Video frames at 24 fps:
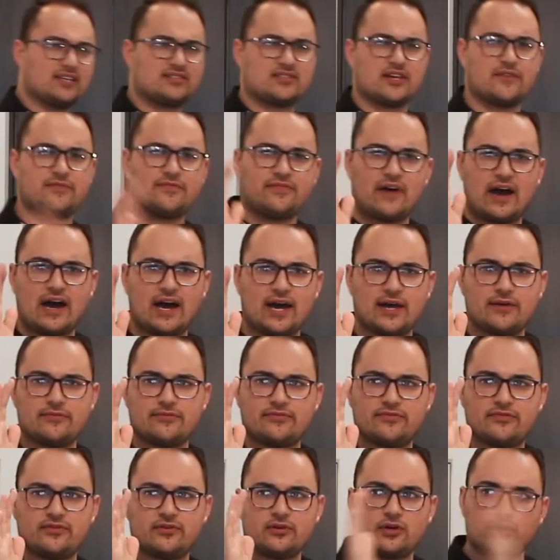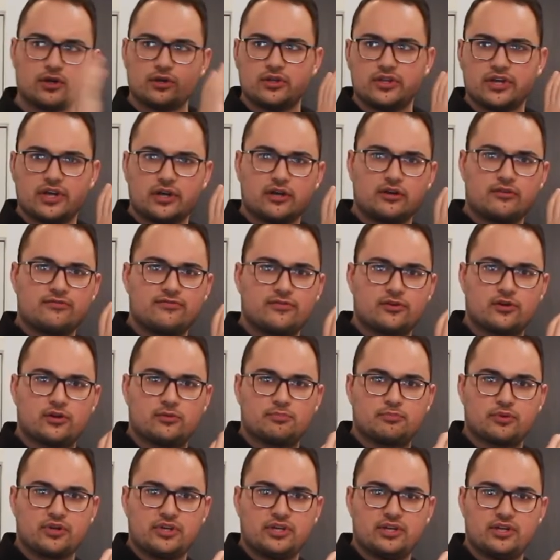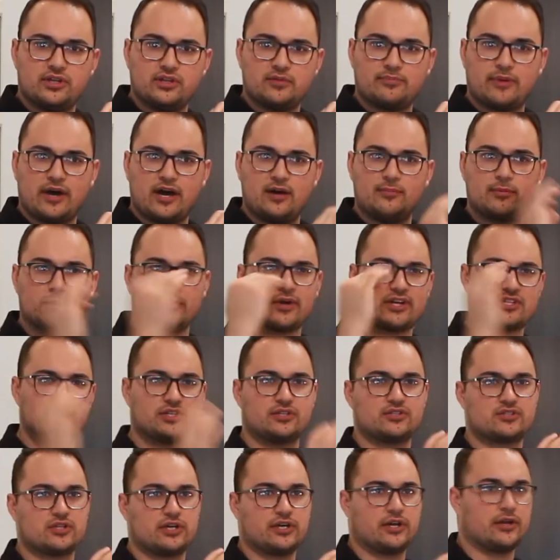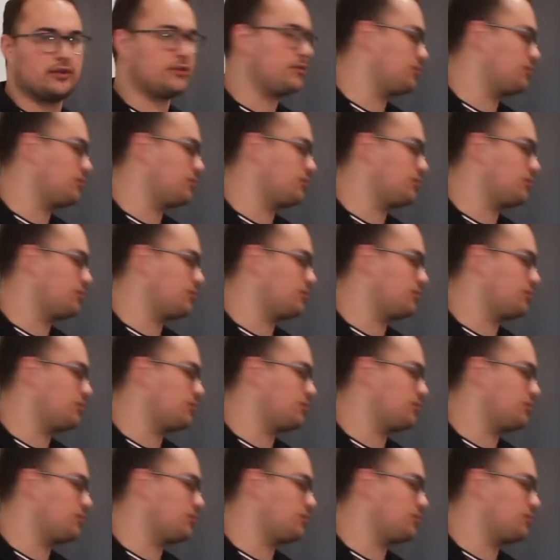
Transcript: said 5 earlier for preheating the pot, but we're actually gonna start at